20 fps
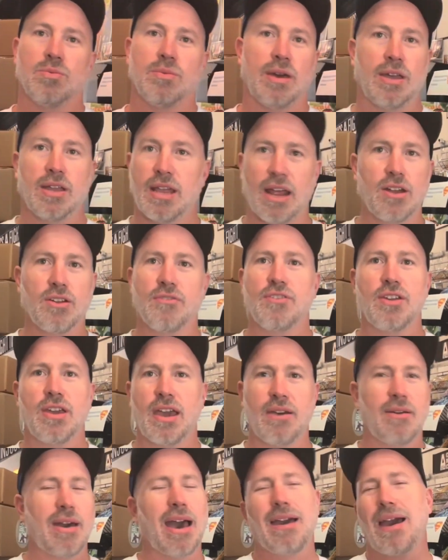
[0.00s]
I don't know if you.
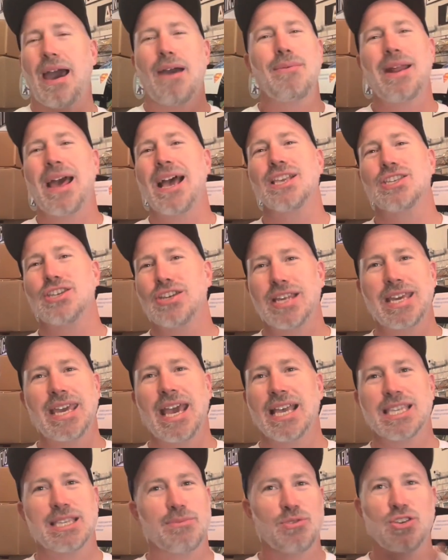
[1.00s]
I, would ask you to
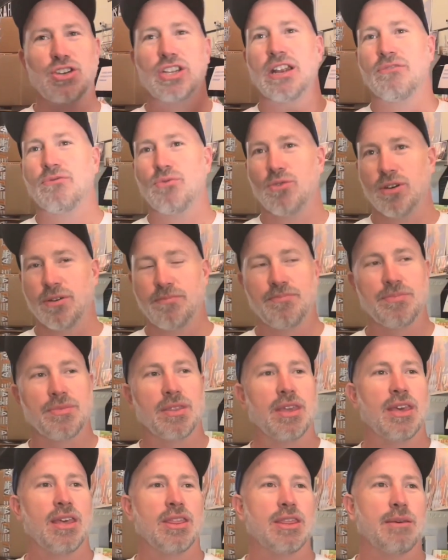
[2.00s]
guess it, but you never
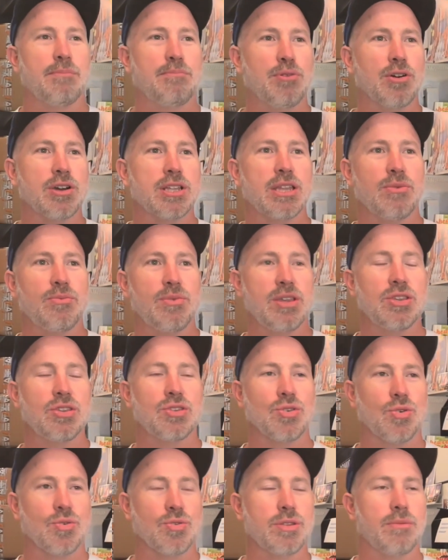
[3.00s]
would. the book that we
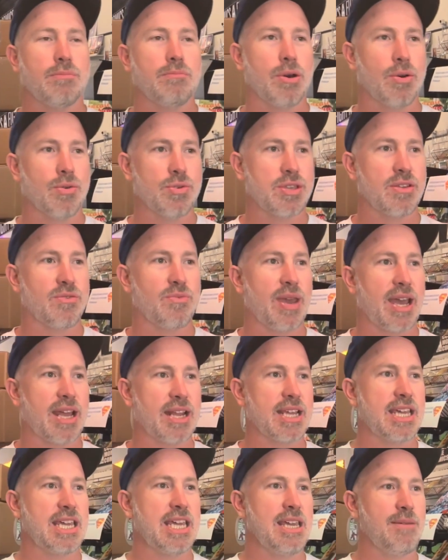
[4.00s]
sold the most that we had
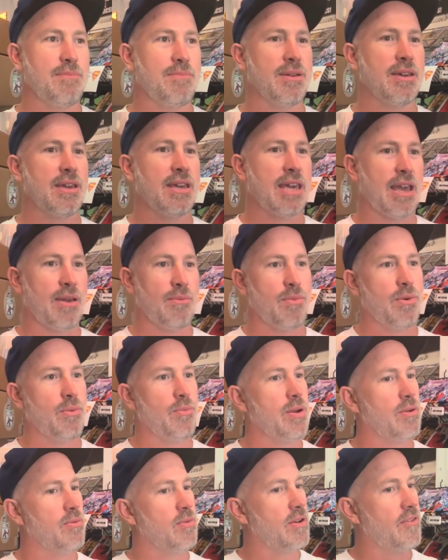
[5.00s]
to keep, and when
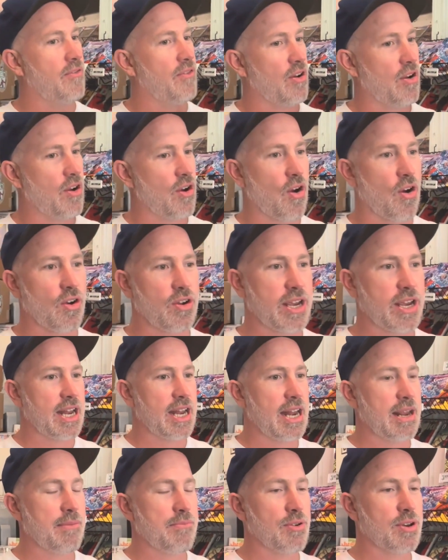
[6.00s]
we were very hard
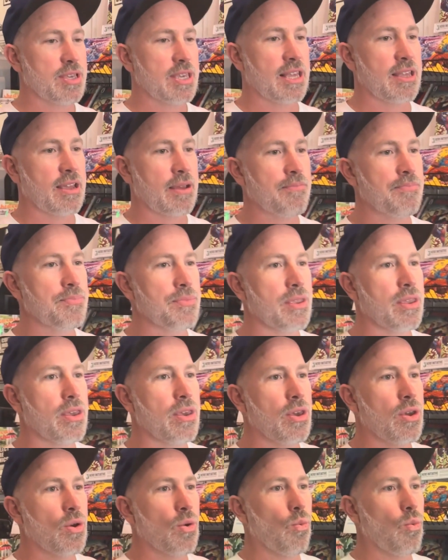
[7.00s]
any books out of, it,
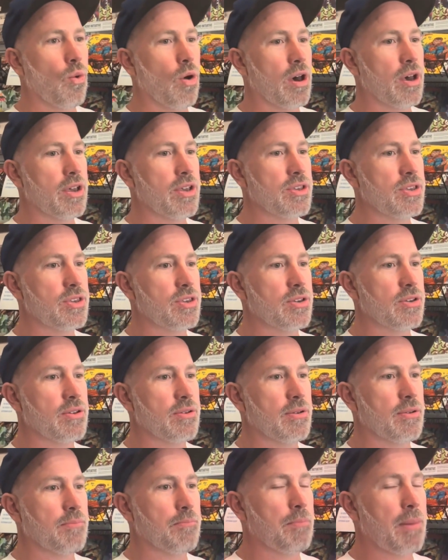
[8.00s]
was
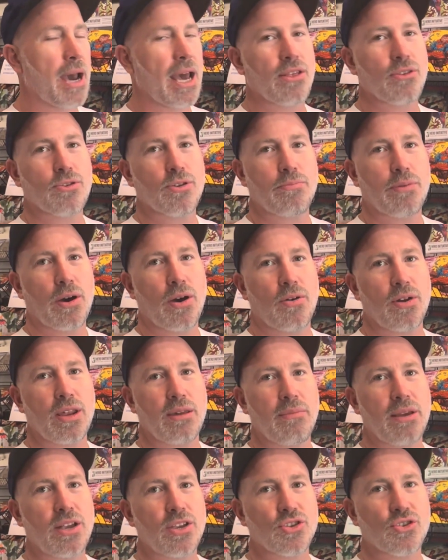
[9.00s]
My Little Pony
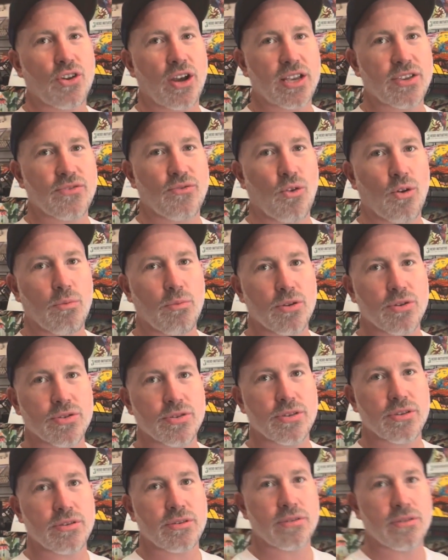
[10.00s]
meets
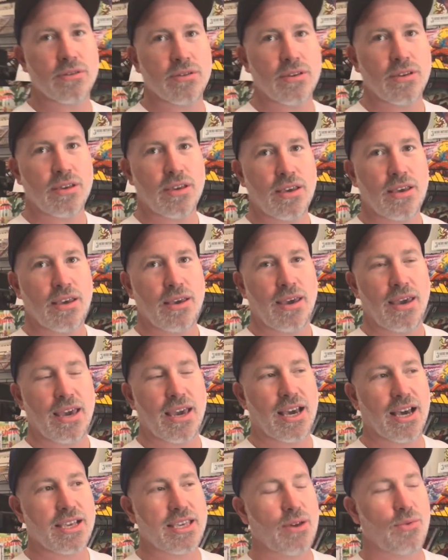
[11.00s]
Transformers
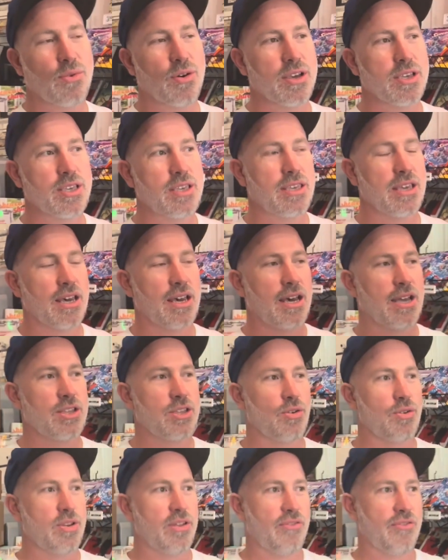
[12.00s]
because it was uh,
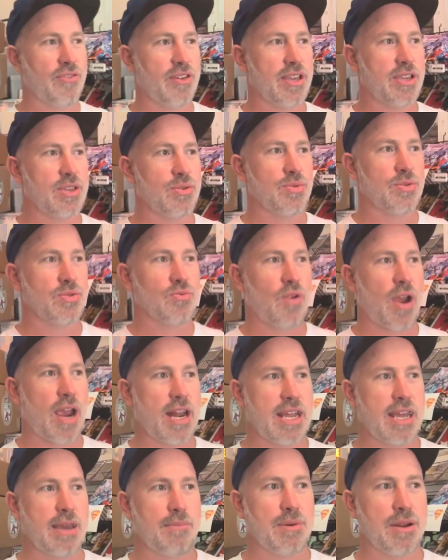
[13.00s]
Tony Fleecs was
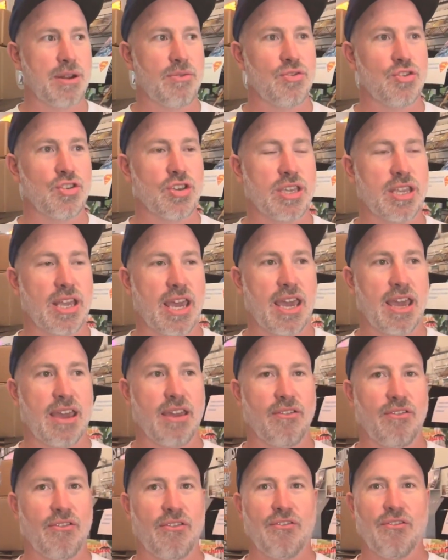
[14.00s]
writing it, but it was just a
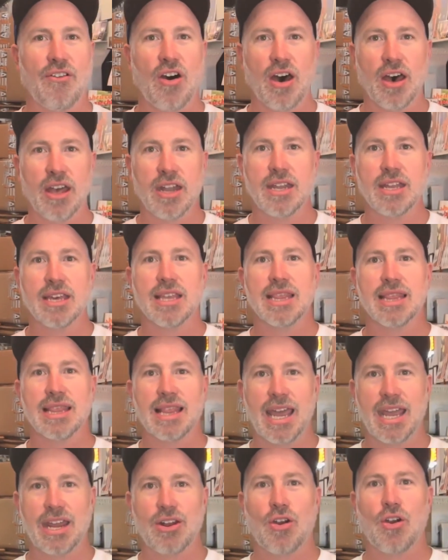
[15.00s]
fun,
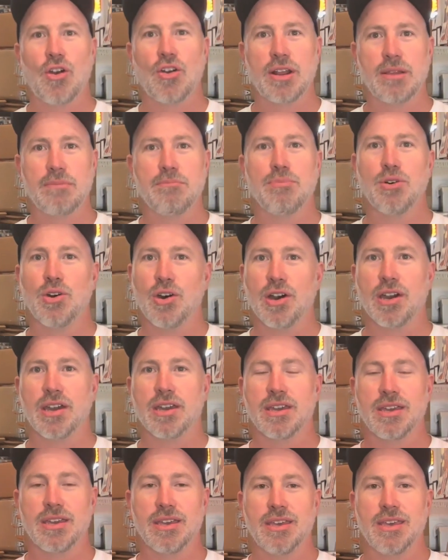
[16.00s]
lighthearted book
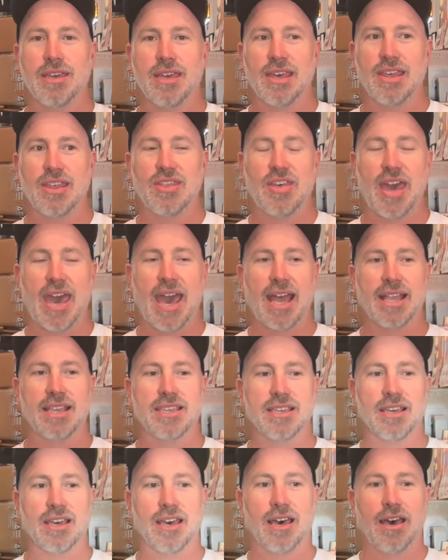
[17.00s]

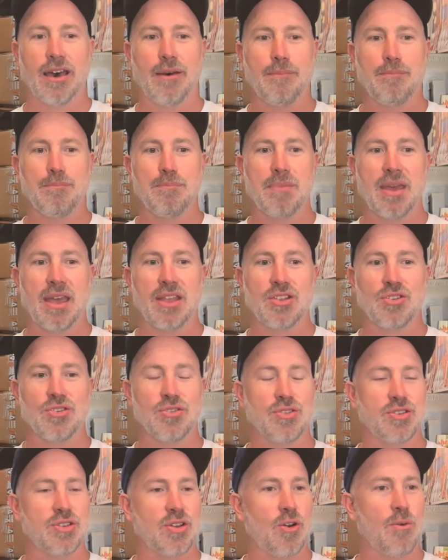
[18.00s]
that um, during
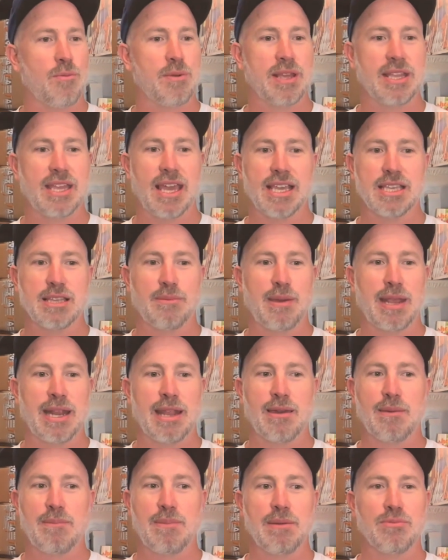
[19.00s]
those opening days of the
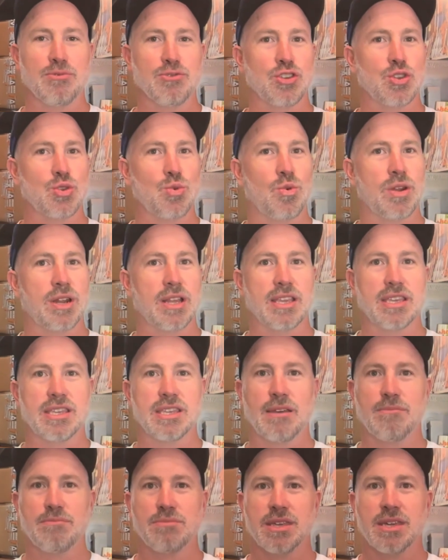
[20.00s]
pandemic, people just wanted
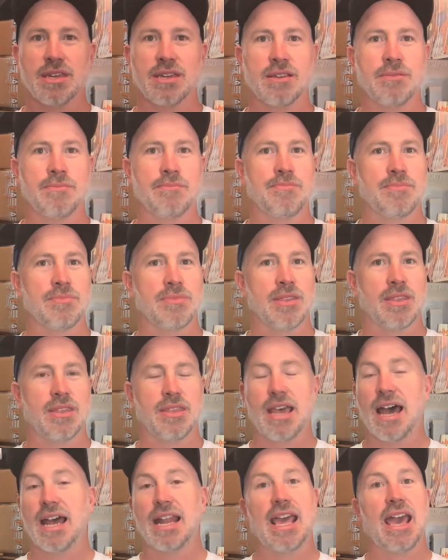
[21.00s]
something
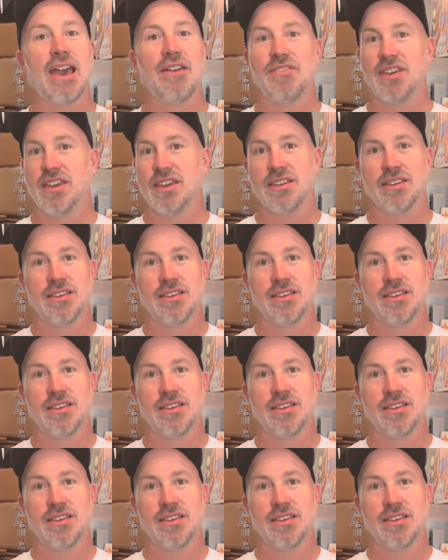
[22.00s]
not heavy.